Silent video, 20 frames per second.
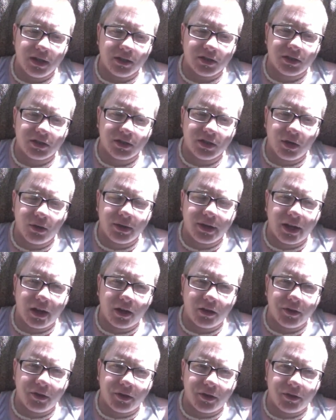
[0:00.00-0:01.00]
slow
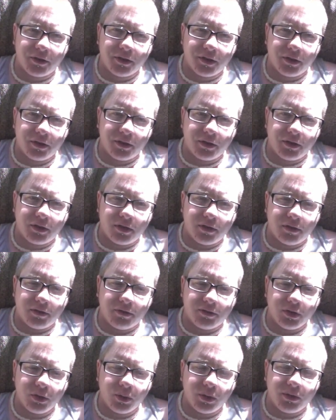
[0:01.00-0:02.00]
down the, the, the
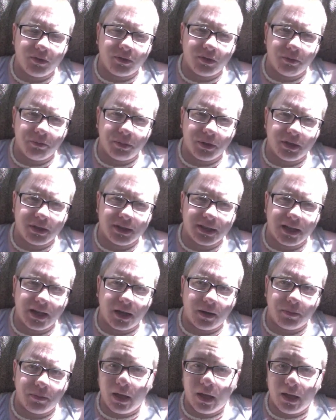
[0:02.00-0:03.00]
fluid from building
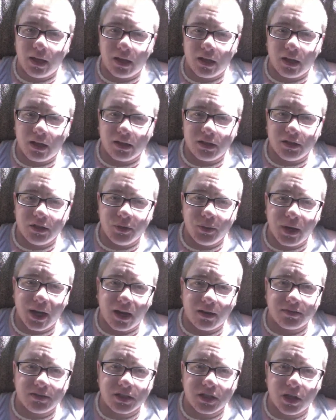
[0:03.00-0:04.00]
up, and you
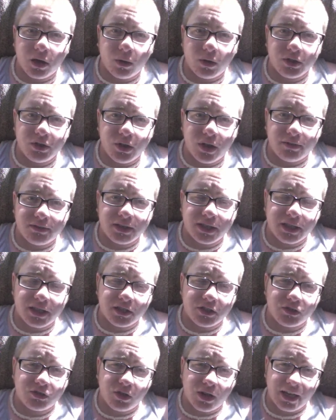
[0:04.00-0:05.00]
have to go and have to get
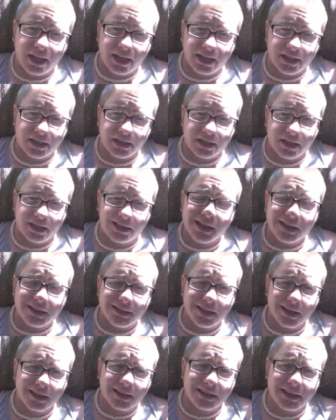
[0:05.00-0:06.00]
it drained. And
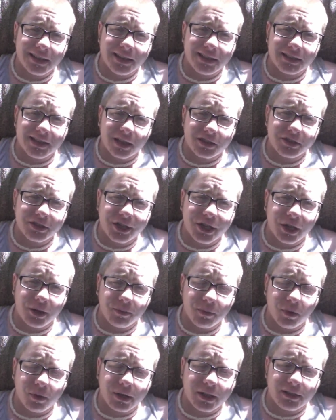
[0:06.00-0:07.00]
luckily, Dr.
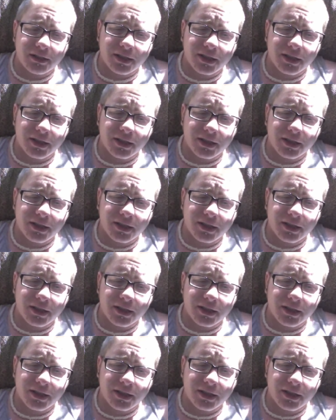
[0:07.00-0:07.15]
Garramone